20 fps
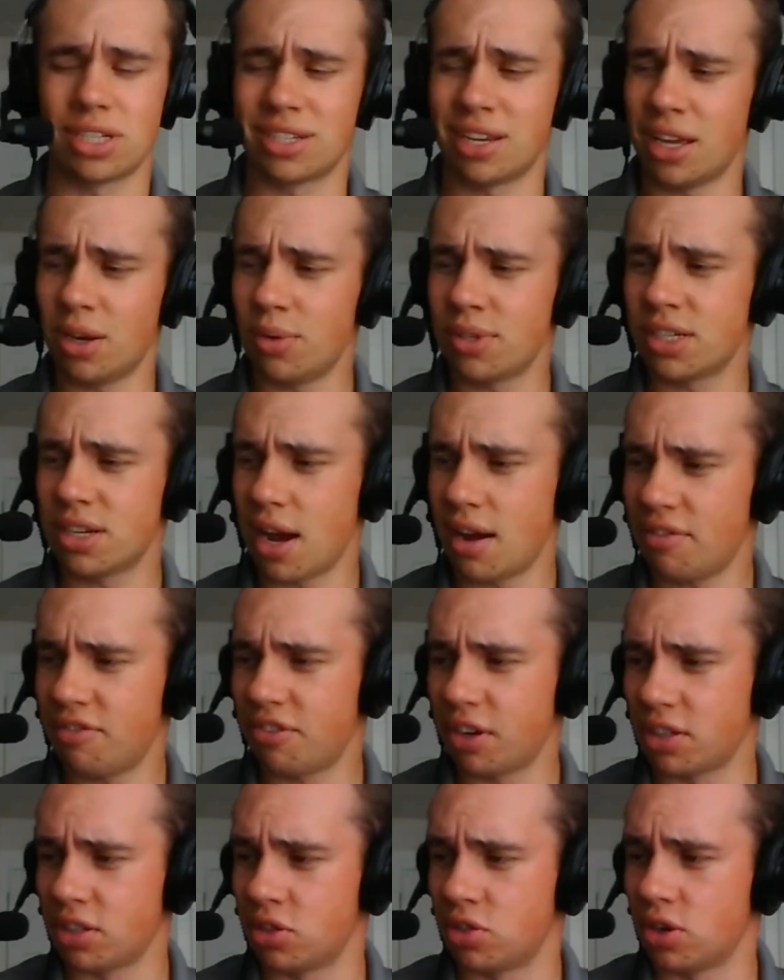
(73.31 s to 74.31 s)
I'll tell you what's not
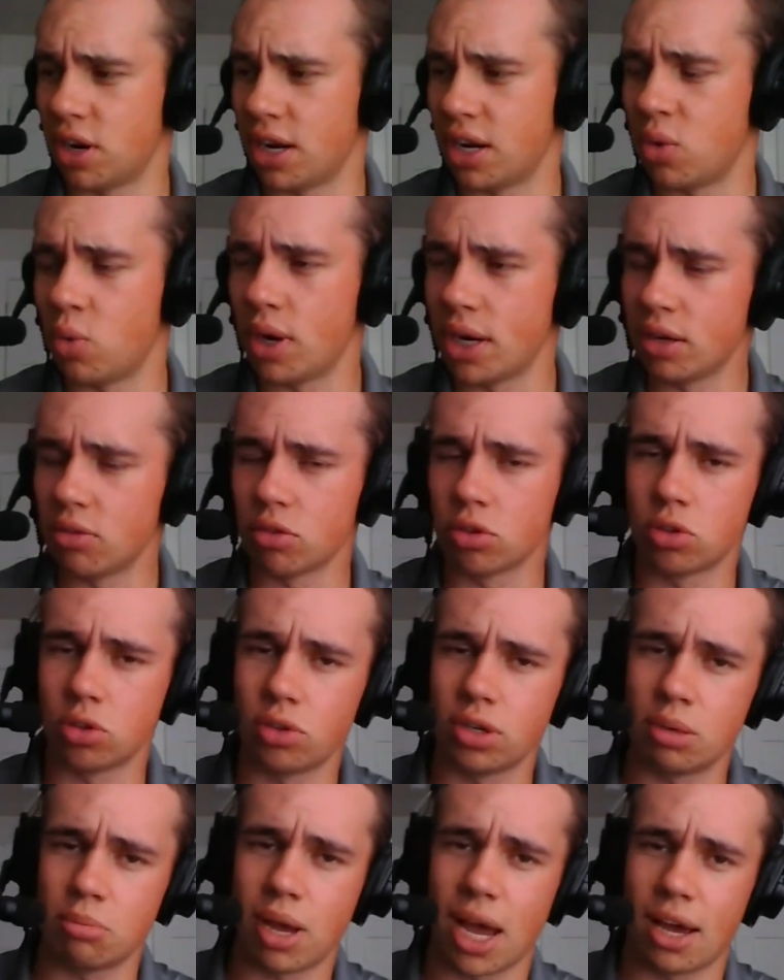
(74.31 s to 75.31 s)
frustrating: winning
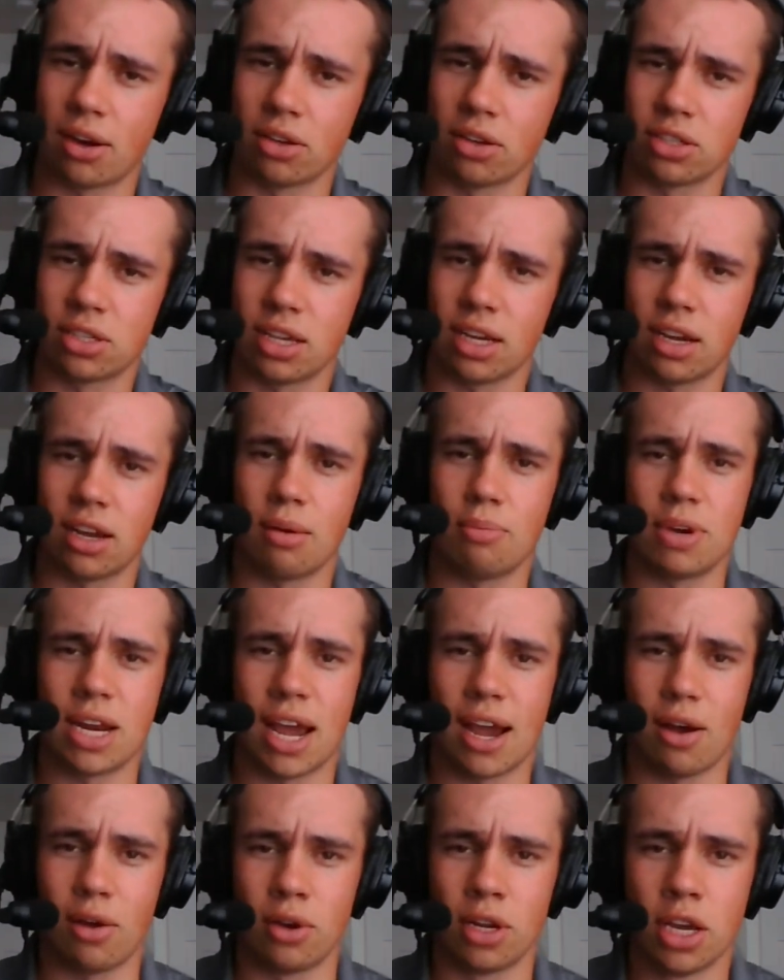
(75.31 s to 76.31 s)
recruiting battles that come
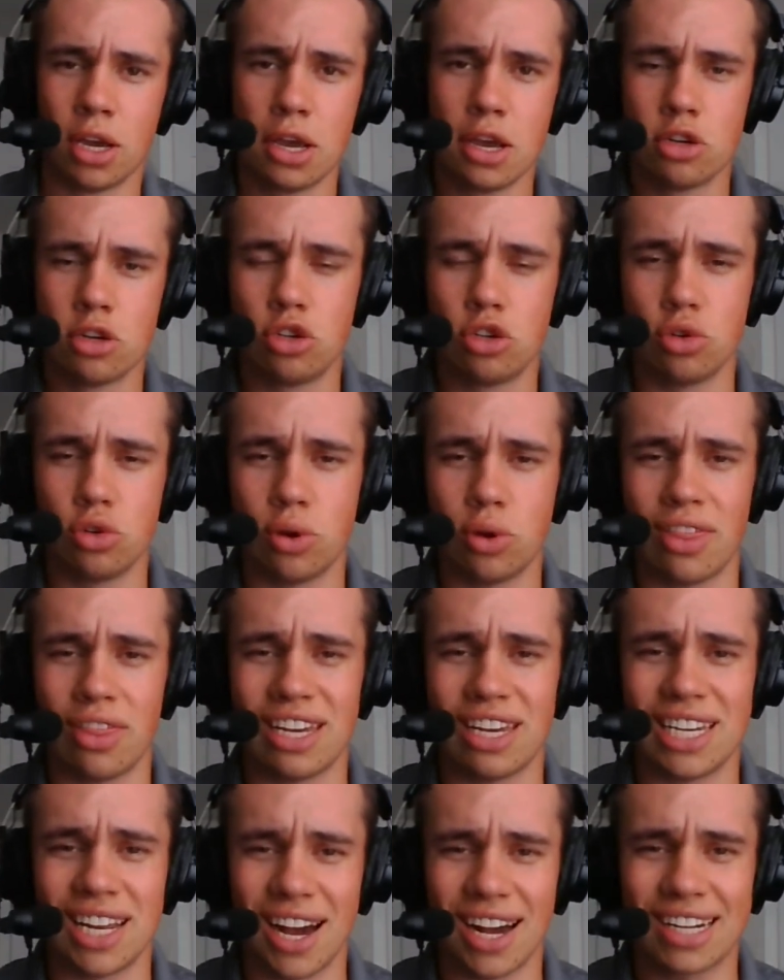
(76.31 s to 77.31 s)
down to
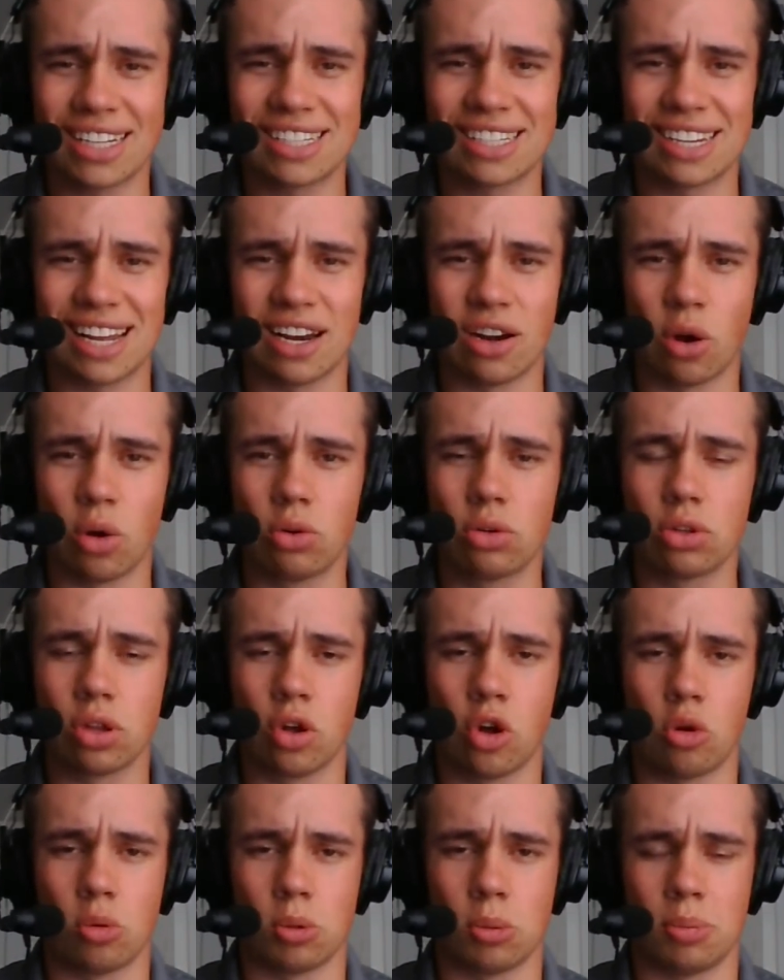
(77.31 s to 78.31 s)
the Ducks and
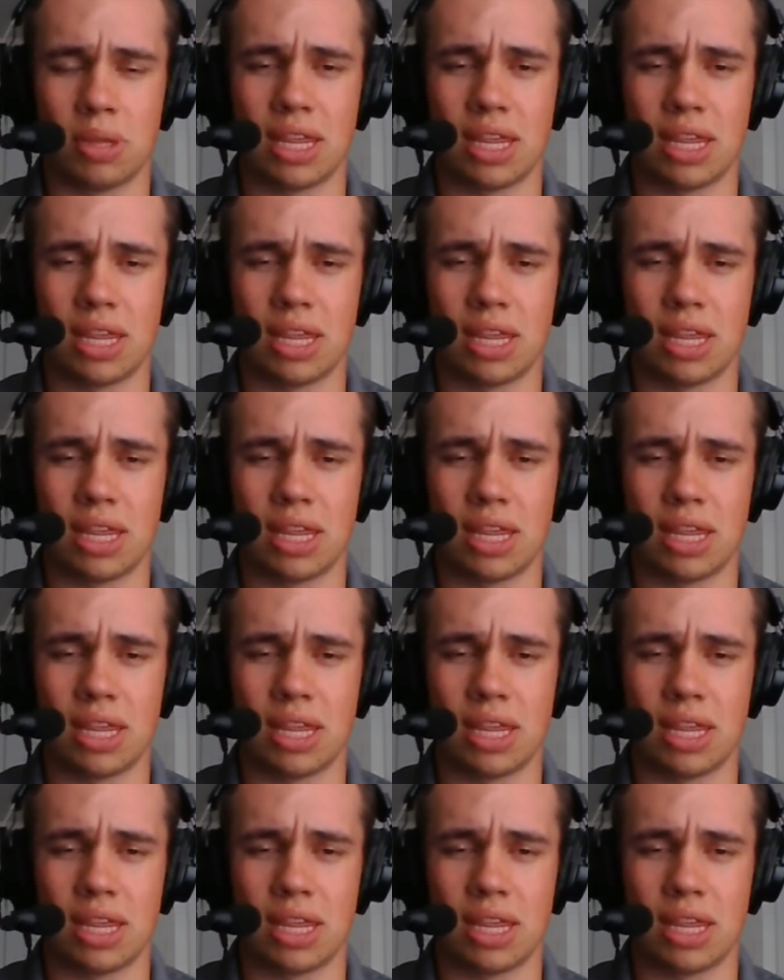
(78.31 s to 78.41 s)
Oklahoma.